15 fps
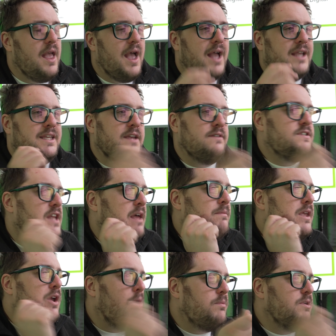and gives them
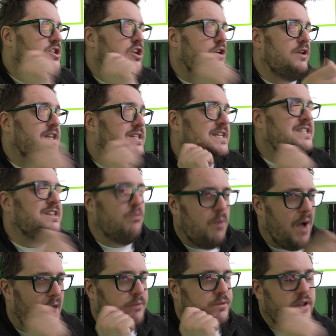the opportunity to
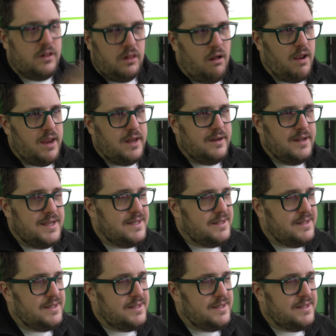wow the client.